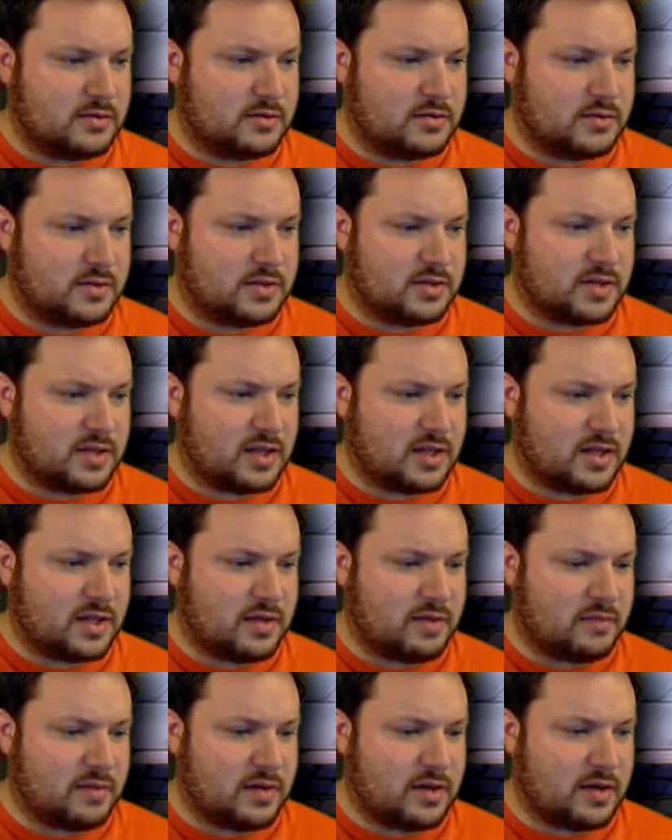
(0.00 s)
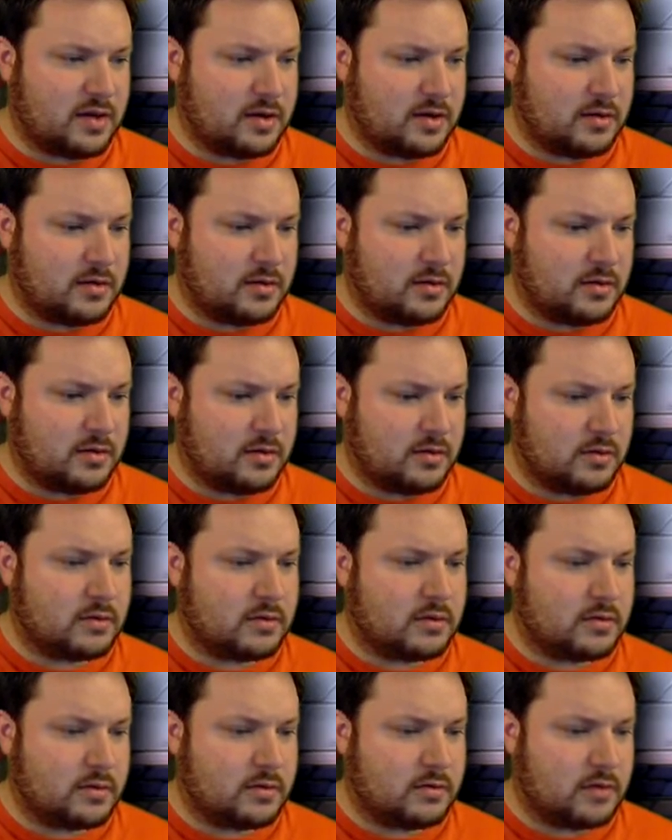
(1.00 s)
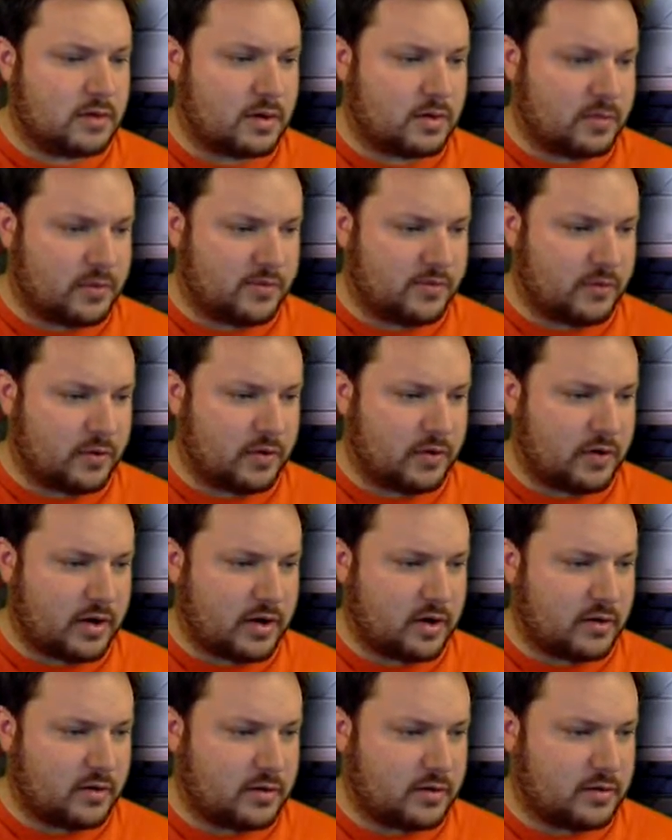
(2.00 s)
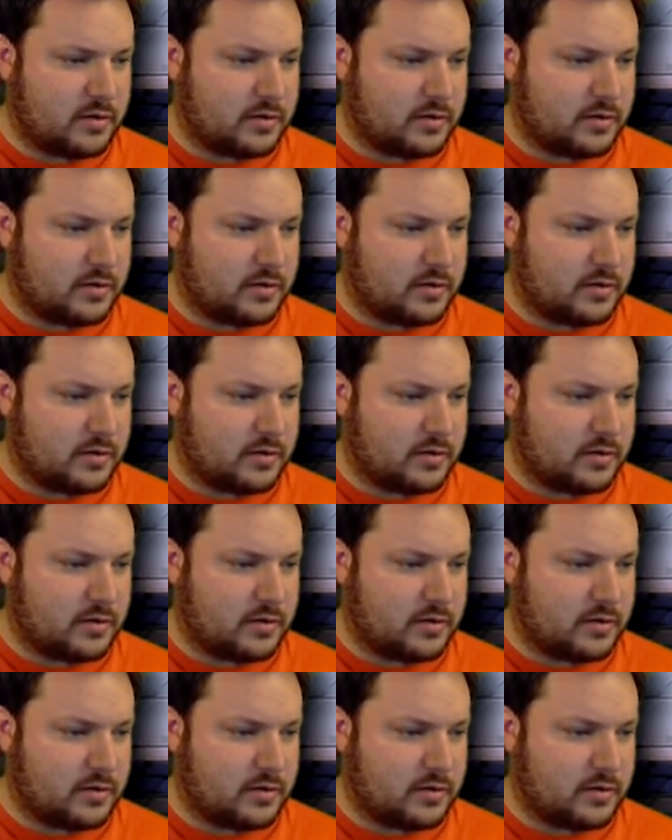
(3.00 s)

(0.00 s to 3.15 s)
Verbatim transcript: He's not that bad. Right up in the foreground.